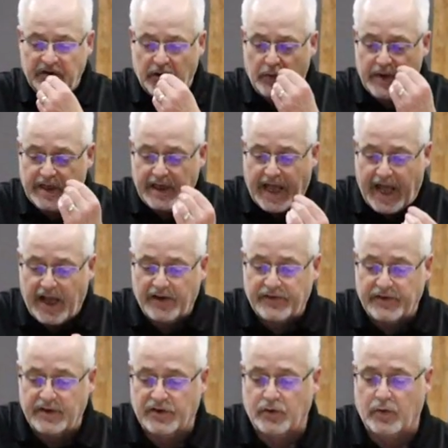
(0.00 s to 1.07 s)
So we could
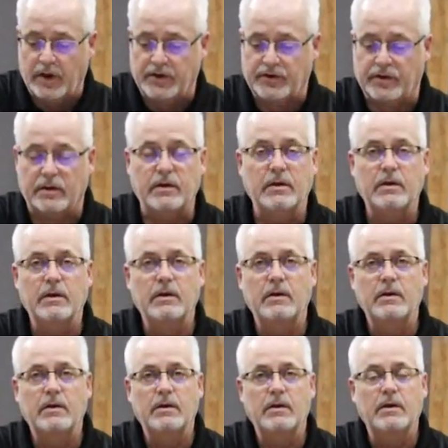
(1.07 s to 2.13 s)
ask this question.
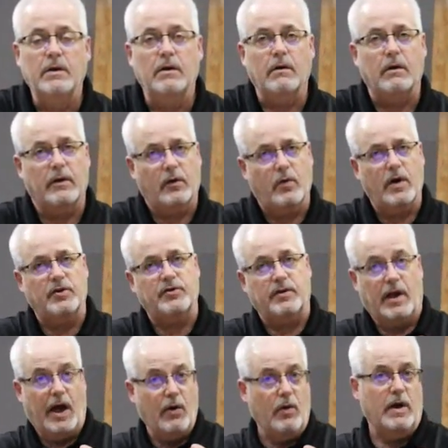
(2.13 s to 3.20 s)
Or the
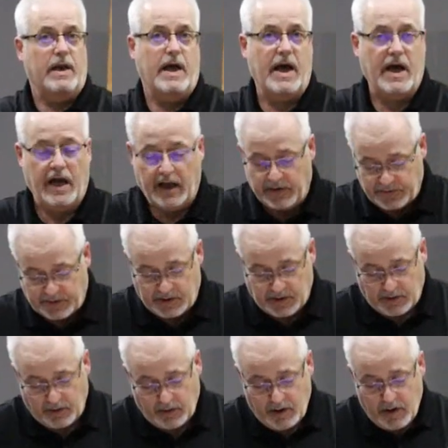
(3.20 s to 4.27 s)
question I want to ask
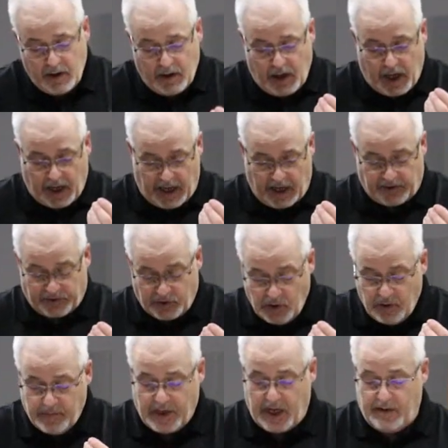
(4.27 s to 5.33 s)
here, and ask
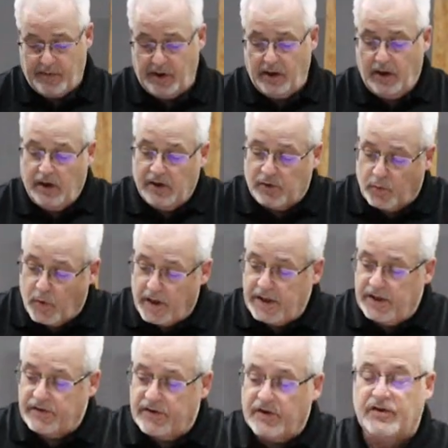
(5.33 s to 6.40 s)
you maybe, is
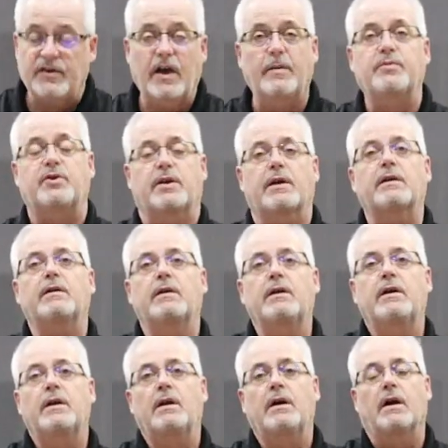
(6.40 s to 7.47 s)
what is the subject
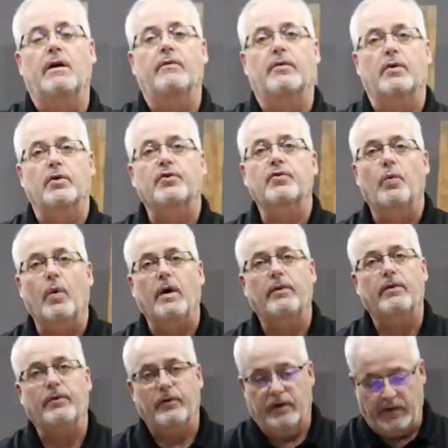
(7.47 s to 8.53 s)
of verse
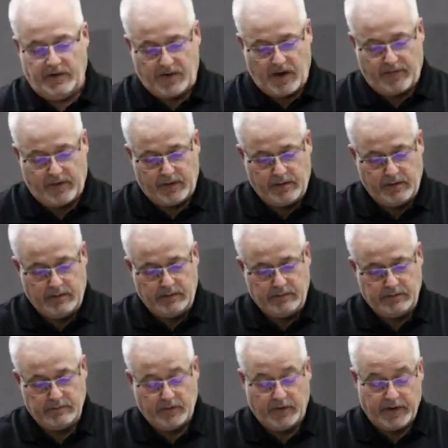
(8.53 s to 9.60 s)
137?
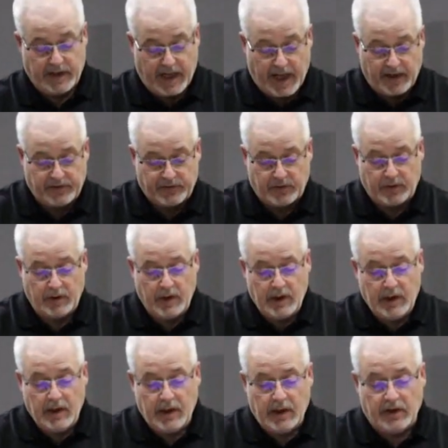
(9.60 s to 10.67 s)
Well, the answer
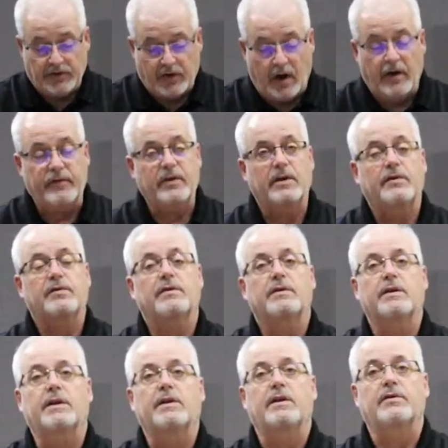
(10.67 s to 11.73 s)
is
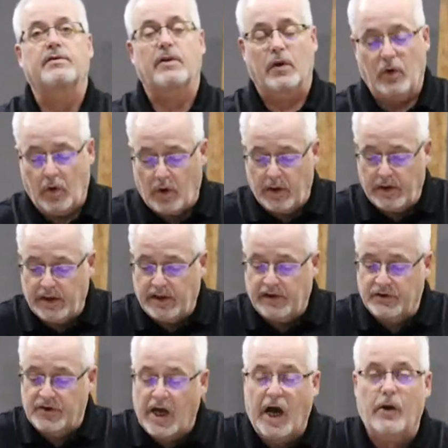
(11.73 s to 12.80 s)
obvious. It is the Lord, it
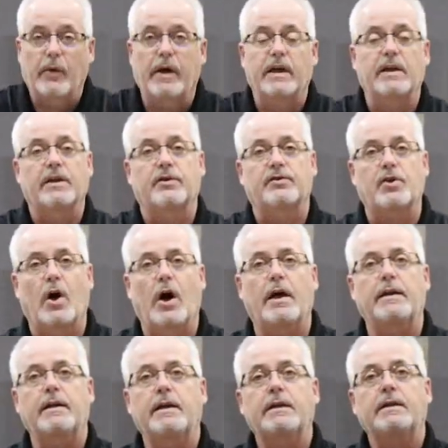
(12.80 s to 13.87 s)
is Yahweh, it is
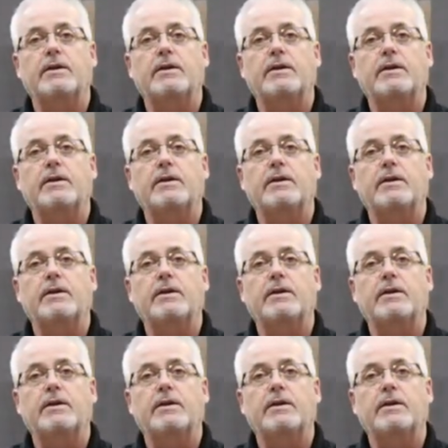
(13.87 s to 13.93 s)
God.